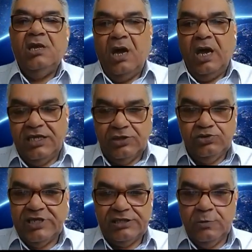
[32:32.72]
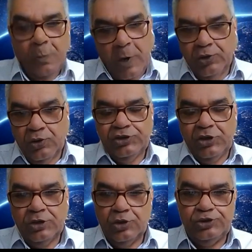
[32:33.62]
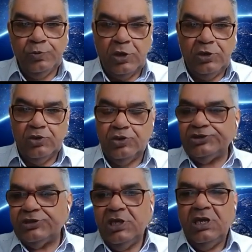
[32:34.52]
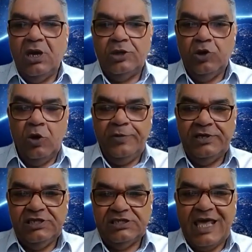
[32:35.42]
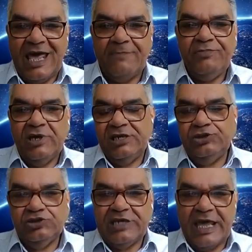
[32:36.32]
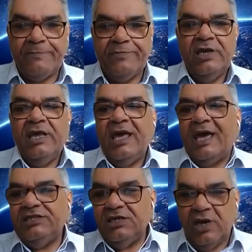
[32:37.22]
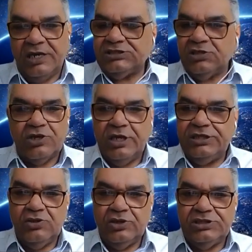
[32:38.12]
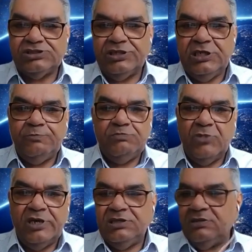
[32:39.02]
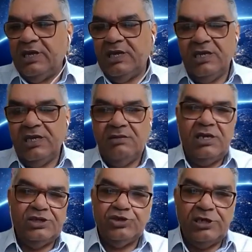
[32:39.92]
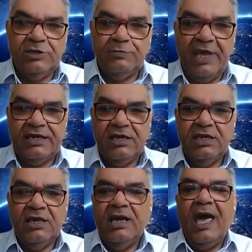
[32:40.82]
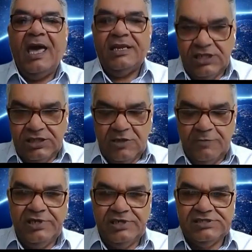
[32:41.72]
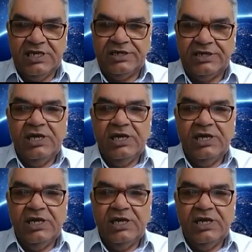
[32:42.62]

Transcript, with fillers: I can do that in OneNote. I go to OneNote, I open the tab, a new tab, and then I start writing on the screen with my uh, electronic pen and it appears there.